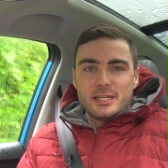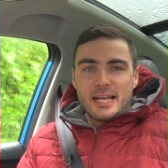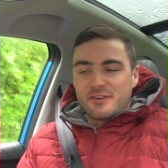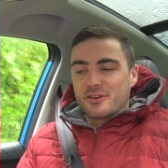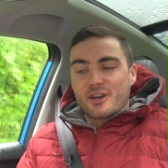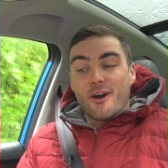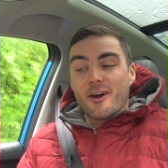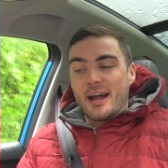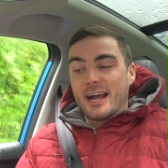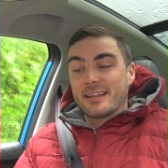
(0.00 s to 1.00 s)
electric
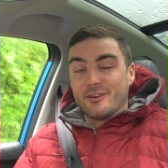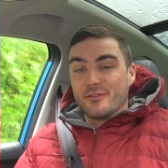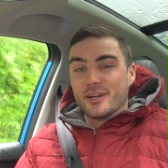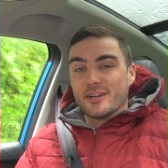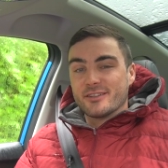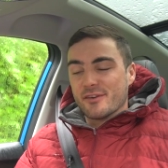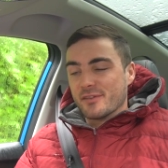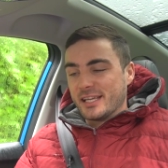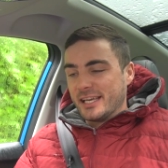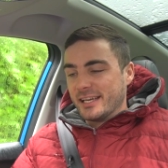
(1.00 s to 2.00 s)
car hack that I've learned over
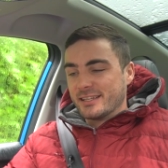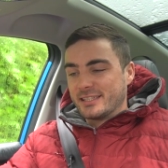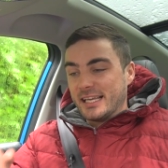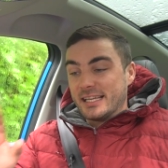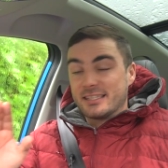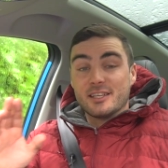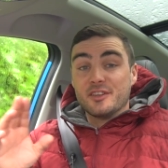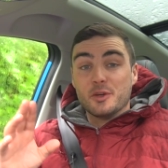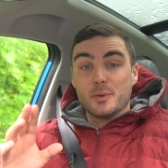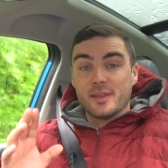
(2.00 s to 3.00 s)
the years is to
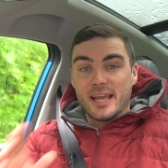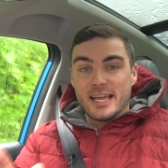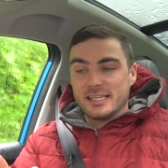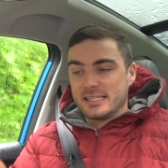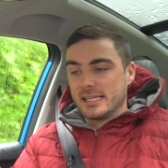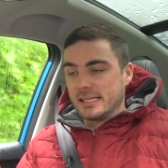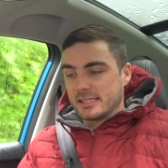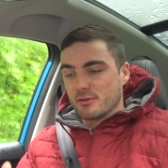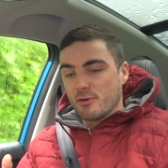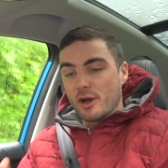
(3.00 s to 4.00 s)
do with AC.
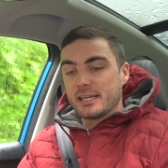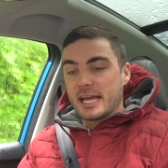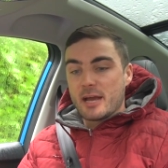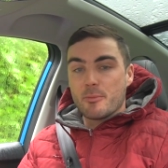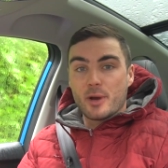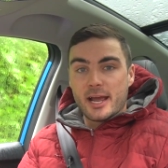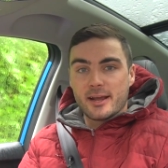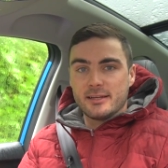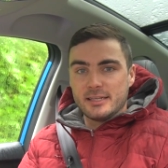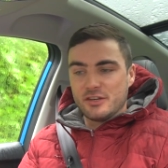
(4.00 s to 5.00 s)
So right now my
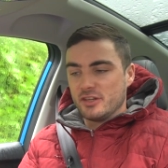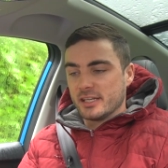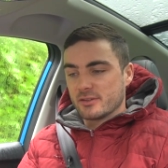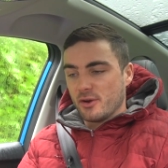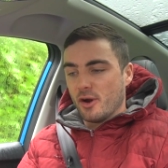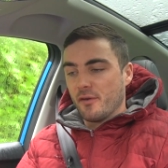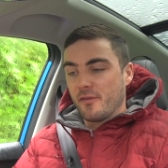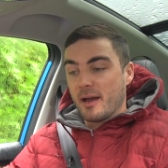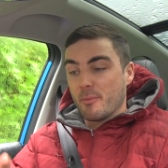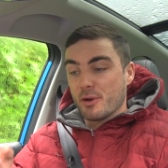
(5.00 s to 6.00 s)
air conditioning is off
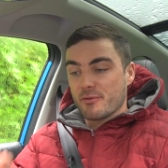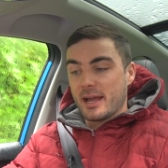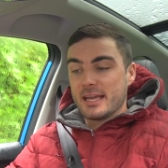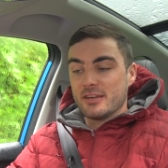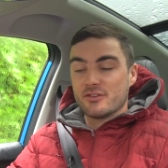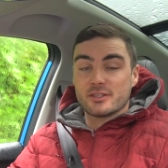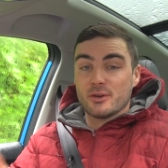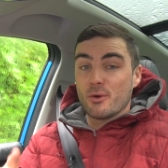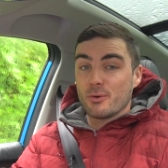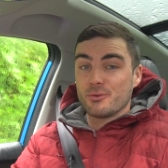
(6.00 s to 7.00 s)
and my range is
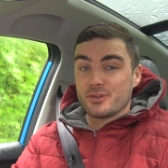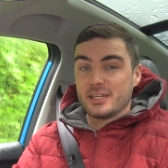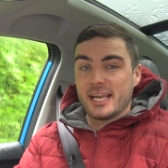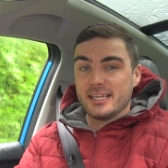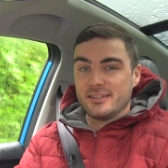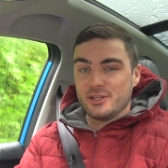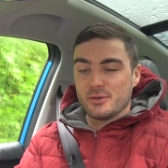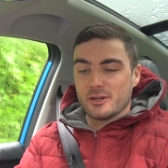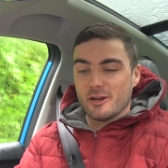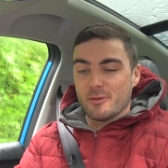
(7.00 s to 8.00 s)

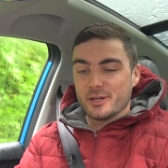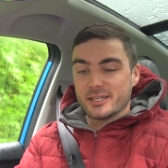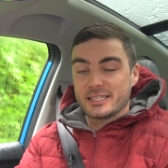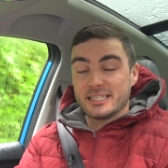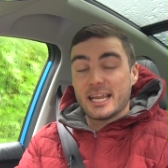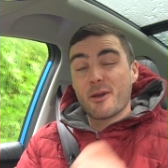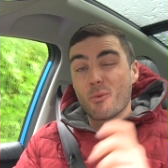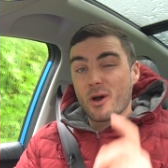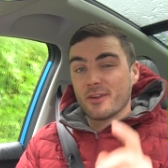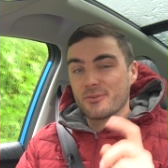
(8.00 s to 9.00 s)
182 kilometers. Now
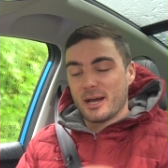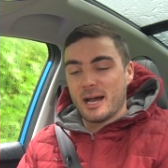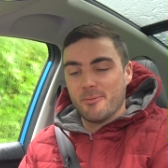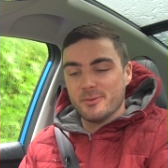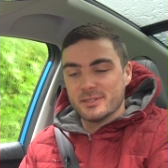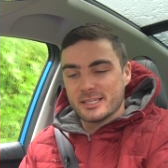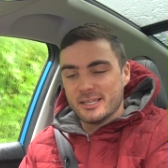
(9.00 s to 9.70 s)
watch what happens